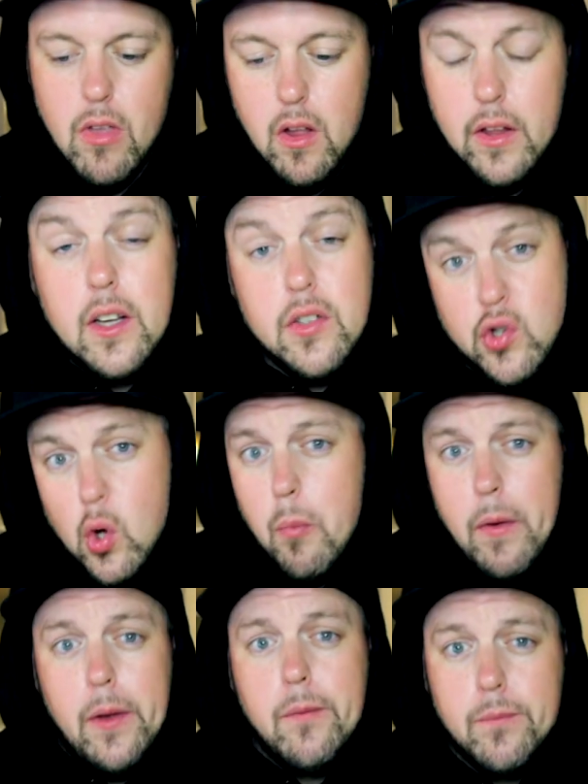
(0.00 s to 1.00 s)
like a
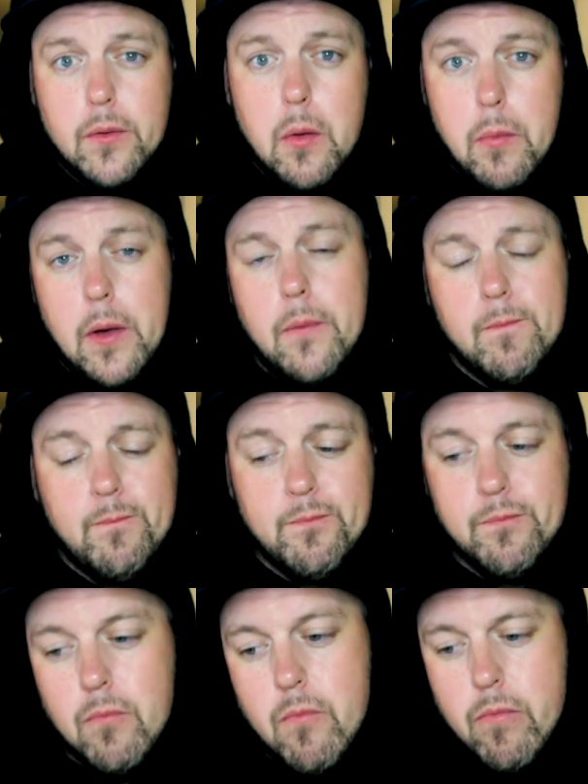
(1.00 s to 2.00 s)
soulmate to me
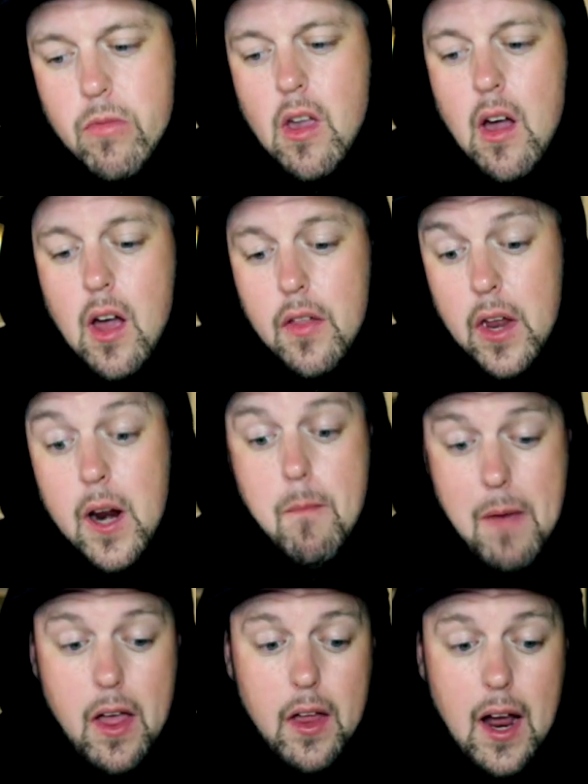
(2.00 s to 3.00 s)
uh, that I
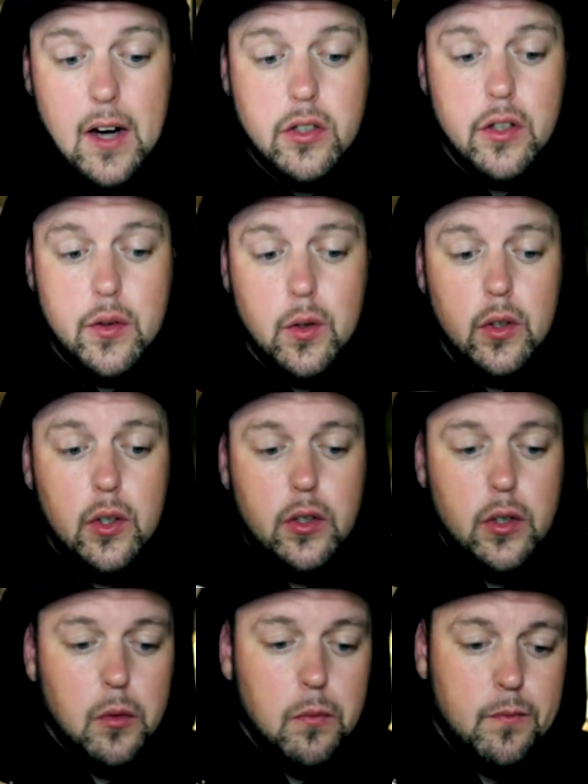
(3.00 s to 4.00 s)
met actually through
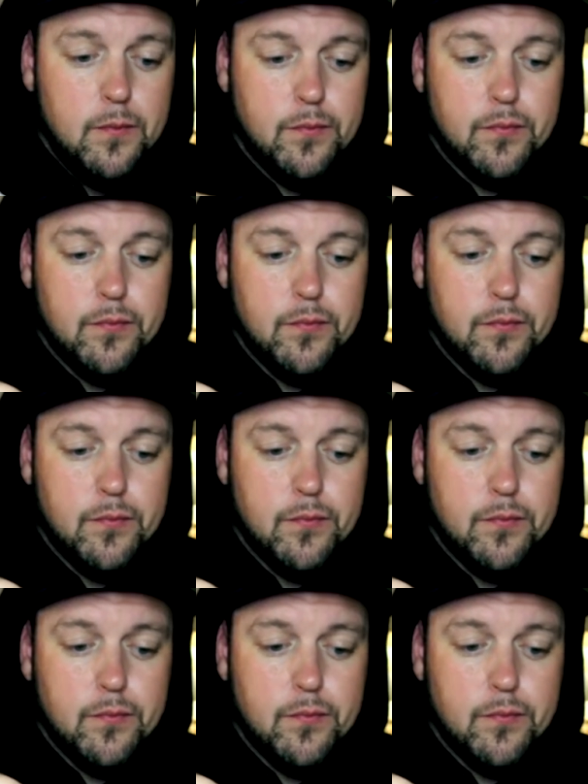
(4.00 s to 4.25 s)
YouTube.